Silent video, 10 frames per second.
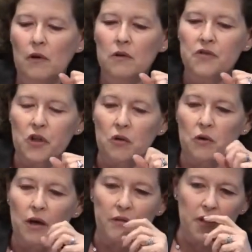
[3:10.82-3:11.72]
So
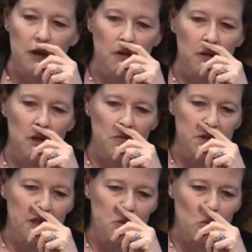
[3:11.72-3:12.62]
I think, you know,
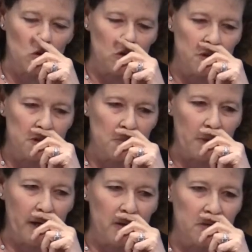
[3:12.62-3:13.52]
today's world is
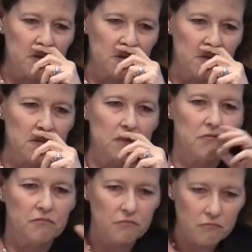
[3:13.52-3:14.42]
about just
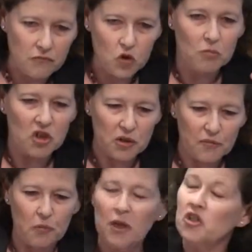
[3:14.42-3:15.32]
too much
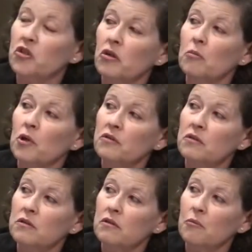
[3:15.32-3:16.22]
information
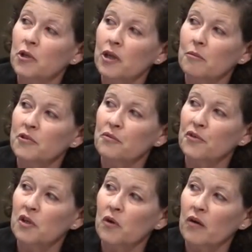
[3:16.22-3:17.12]
almost, and being able to
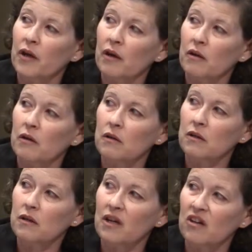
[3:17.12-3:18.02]
figure out how to
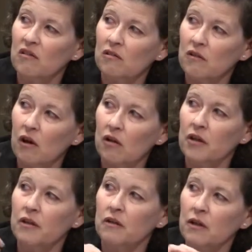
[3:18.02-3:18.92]
kind of cull
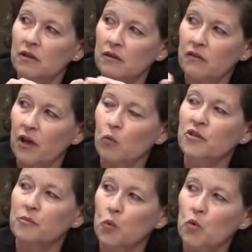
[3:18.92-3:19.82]
it and decide
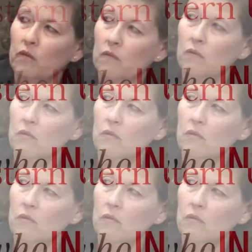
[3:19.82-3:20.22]
what's important.